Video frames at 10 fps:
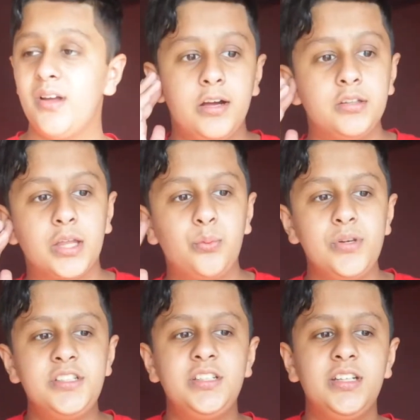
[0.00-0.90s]
Like
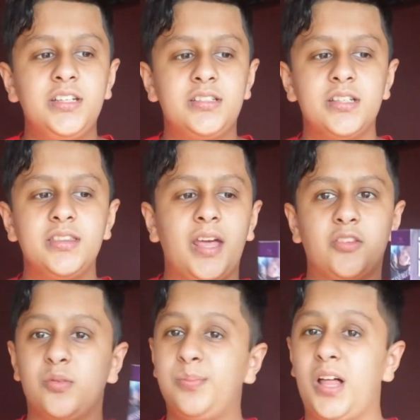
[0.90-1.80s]
when she did
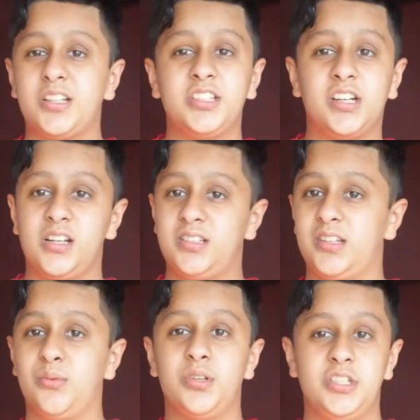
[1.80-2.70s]
that Splashy contest
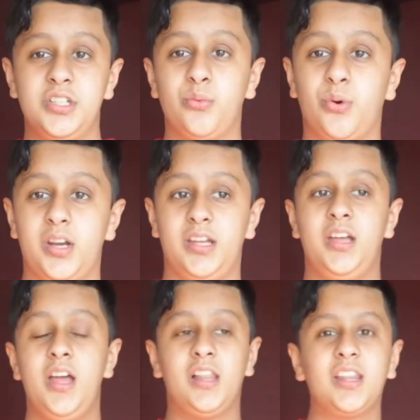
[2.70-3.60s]
and when she won it,
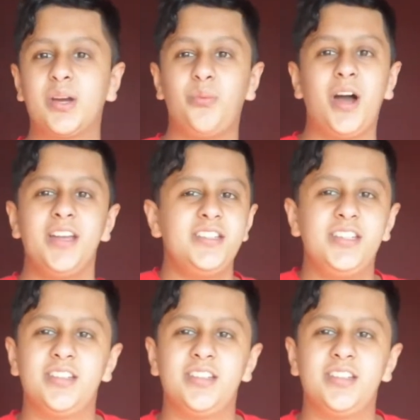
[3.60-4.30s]
like why is she